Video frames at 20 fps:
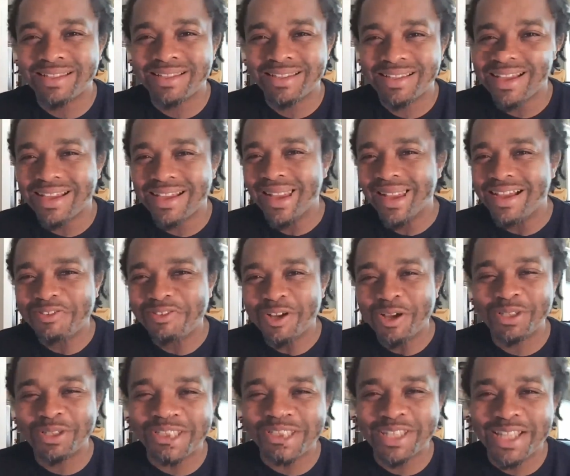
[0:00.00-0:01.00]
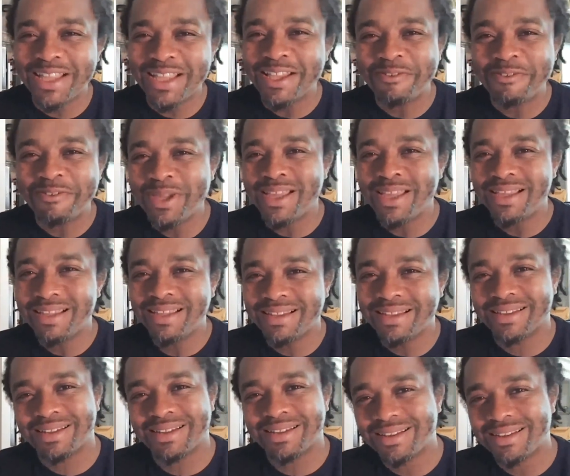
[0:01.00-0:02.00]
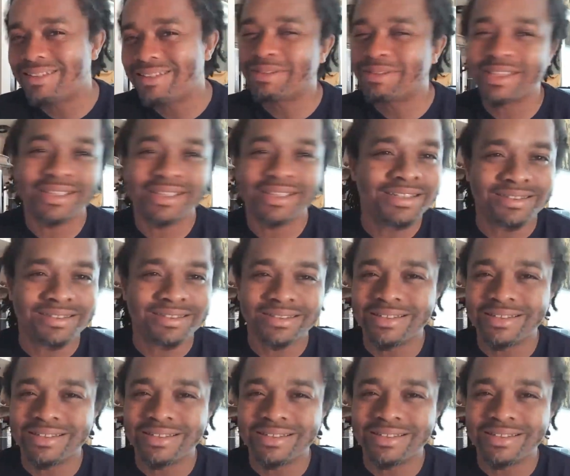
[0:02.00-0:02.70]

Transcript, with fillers: Con Drop is live, man. You